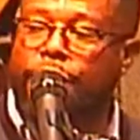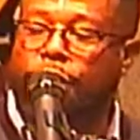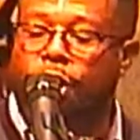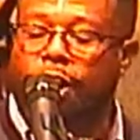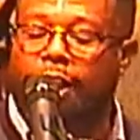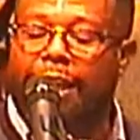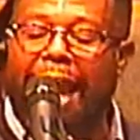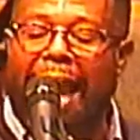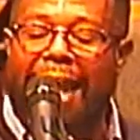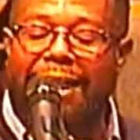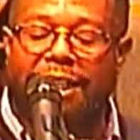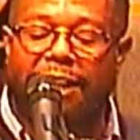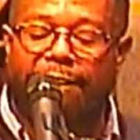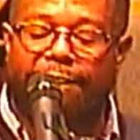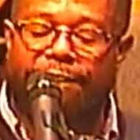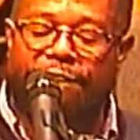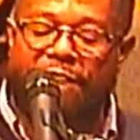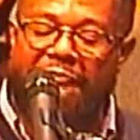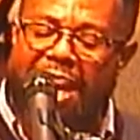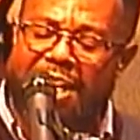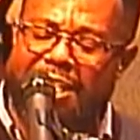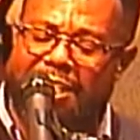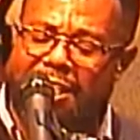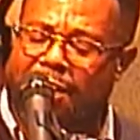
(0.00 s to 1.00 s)
you got the
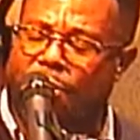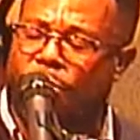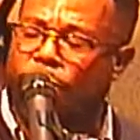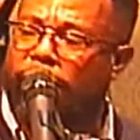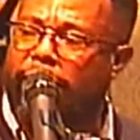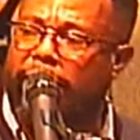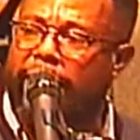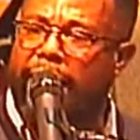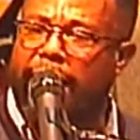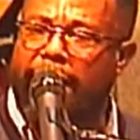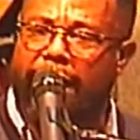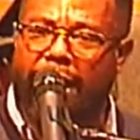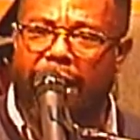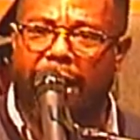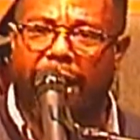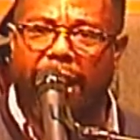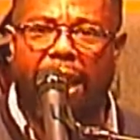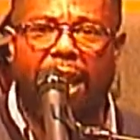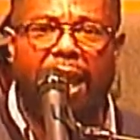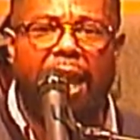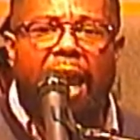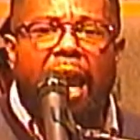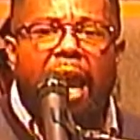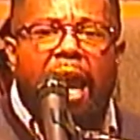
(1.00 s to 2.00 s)
victory,
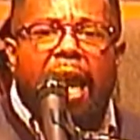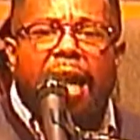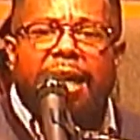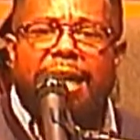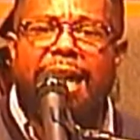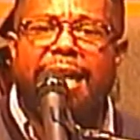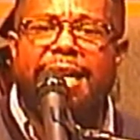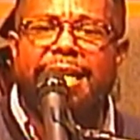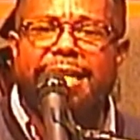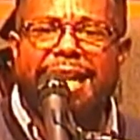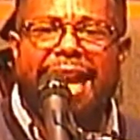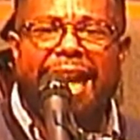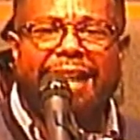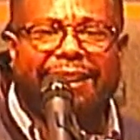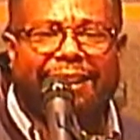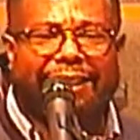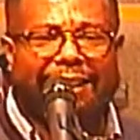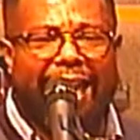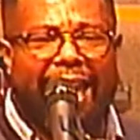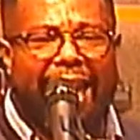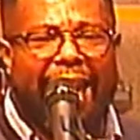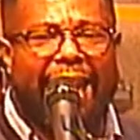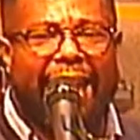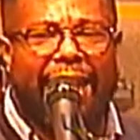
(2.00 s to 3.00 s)
the next
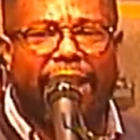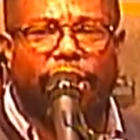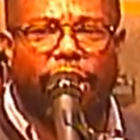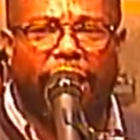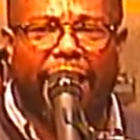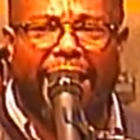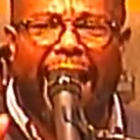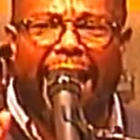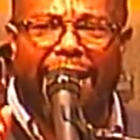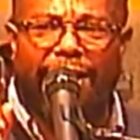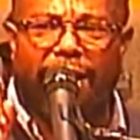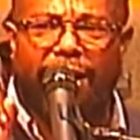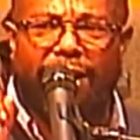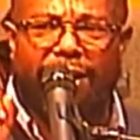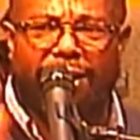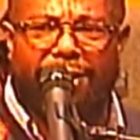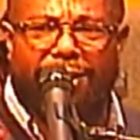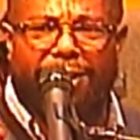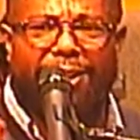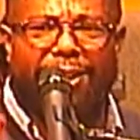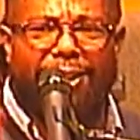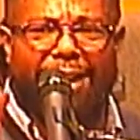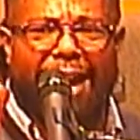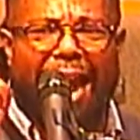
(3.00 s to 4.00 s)
thing you got to
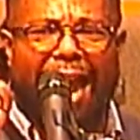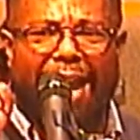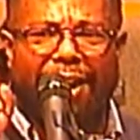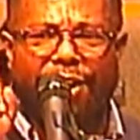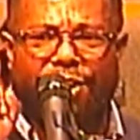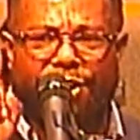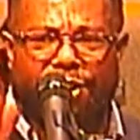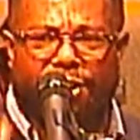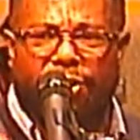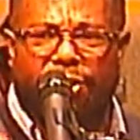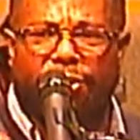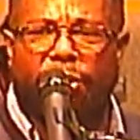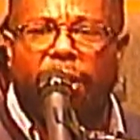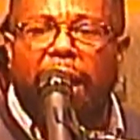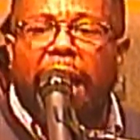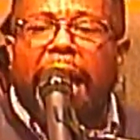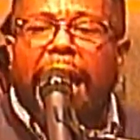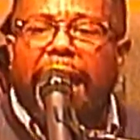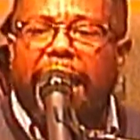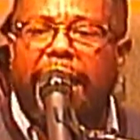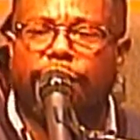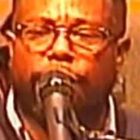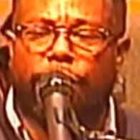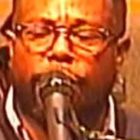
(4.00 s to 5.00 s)
learn how to do
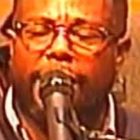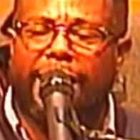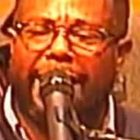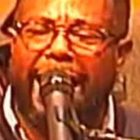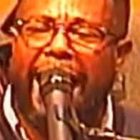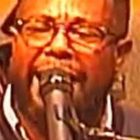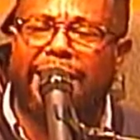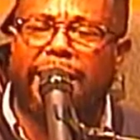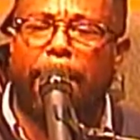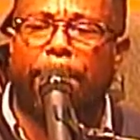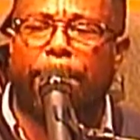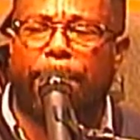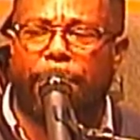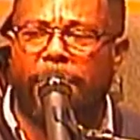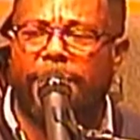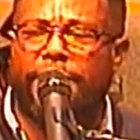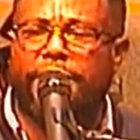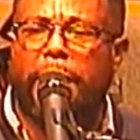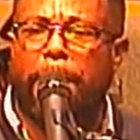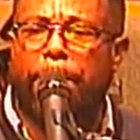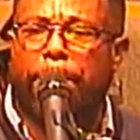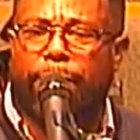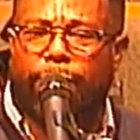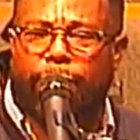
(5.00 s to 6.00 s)
is you got to
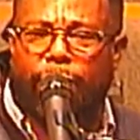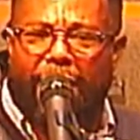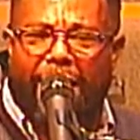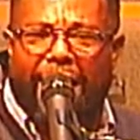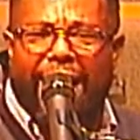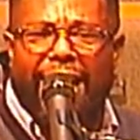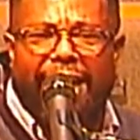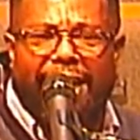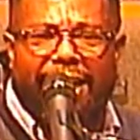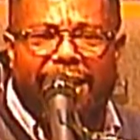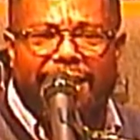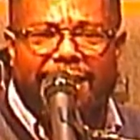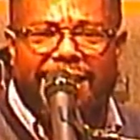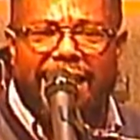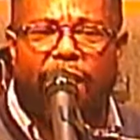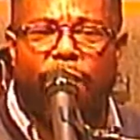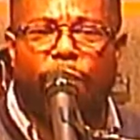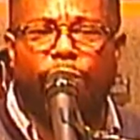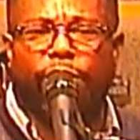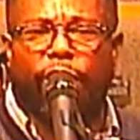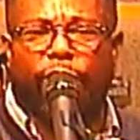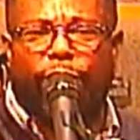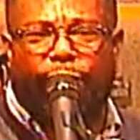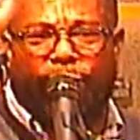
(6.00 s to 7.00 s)
put the praise
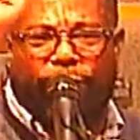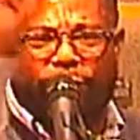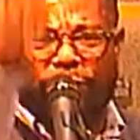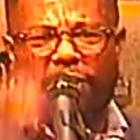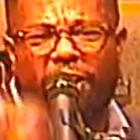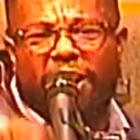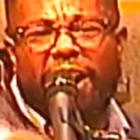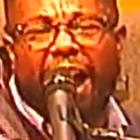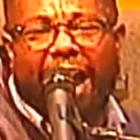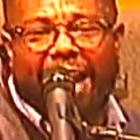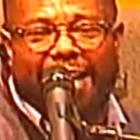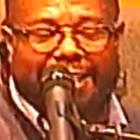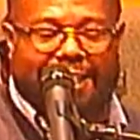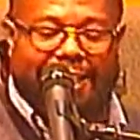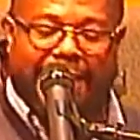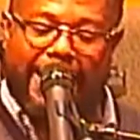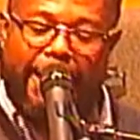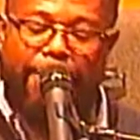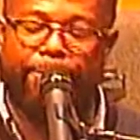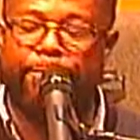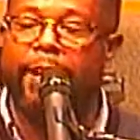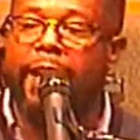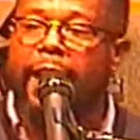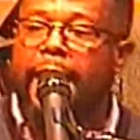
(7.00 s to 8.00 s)
on the
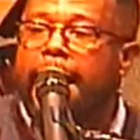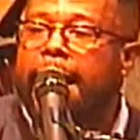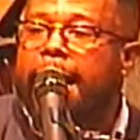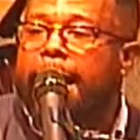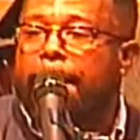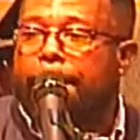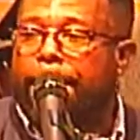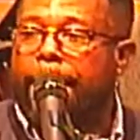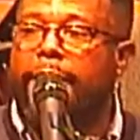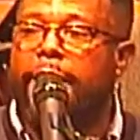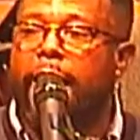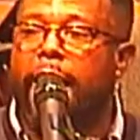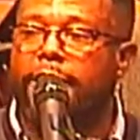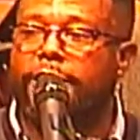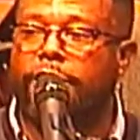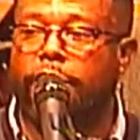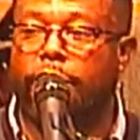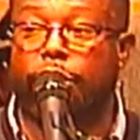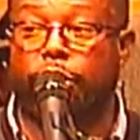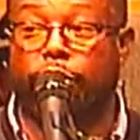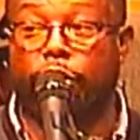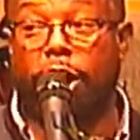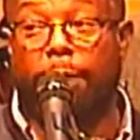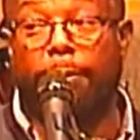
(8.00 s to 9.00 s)
front. Because the
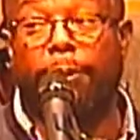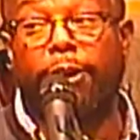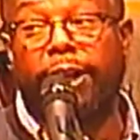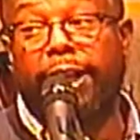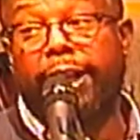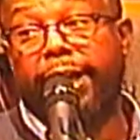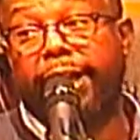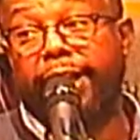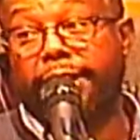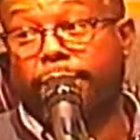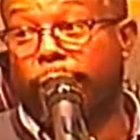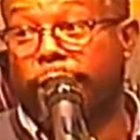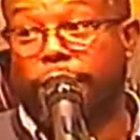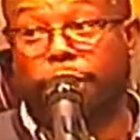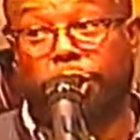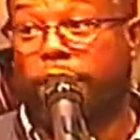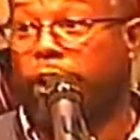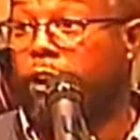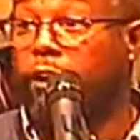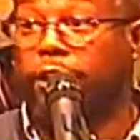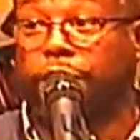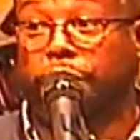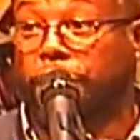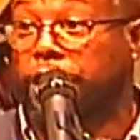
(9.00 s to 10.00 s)
trouble is with
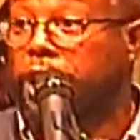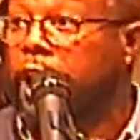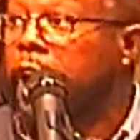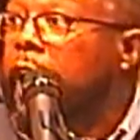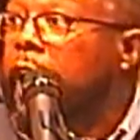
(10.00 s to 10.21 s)
church,